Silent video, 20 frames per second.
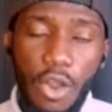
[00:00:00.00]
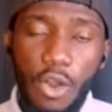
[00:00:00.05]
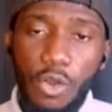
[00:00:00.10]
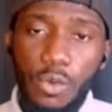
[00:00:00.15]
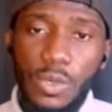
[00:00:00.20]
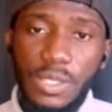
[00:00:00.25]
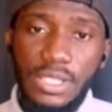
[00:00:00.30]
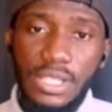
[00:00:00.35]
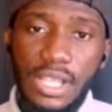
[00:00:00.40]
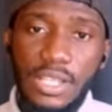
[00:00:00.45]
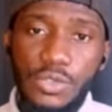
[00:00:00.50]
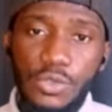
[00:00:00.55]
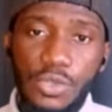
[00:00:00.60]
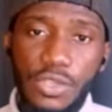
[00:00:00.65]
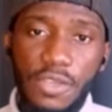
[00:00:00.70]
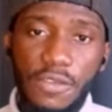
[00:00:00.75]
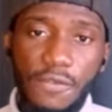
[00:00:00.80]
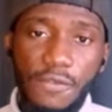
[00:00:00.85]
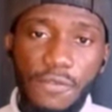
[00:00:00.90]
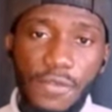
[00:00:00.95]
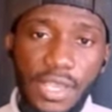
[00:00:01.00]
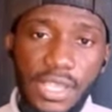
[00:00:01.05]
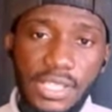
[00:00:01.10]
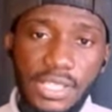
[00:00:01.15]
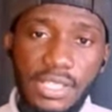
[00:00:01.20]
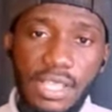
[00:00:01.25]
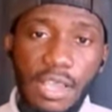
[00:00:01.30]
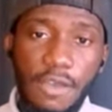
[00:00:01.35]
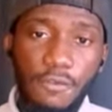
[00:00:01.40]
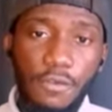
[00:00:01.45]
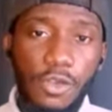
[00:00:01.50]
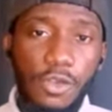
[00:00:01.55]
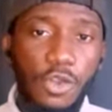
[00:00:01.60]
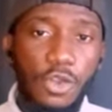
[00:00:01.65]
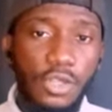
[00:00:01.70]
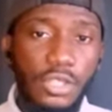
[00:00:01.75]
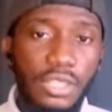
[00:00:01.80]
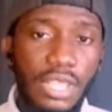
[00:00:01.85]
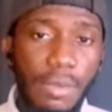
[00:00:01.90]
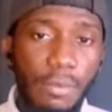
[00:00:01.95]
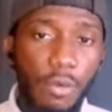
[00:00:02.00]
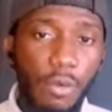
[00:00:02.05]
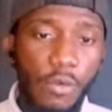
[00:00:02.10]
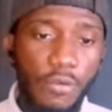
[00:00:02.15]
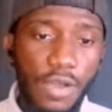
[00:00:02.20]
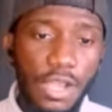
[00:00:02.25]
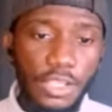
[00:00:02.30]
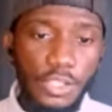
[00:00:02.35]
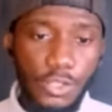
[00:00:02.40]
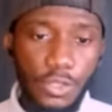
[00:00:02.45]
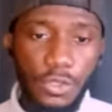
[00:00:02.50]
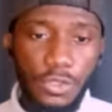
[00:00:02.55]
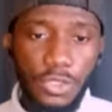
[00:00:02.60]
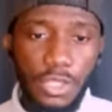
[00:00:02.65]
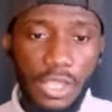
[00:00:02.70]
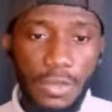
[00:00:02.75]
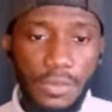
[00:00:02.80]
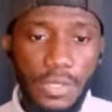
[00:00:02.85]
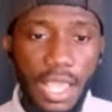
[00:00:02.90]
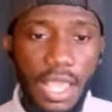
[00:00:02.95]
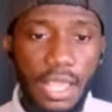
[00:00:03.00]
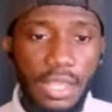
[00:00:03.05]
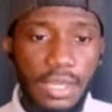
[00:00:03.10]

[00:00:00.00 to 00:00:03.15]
Always learn to invest for long-term over short-term.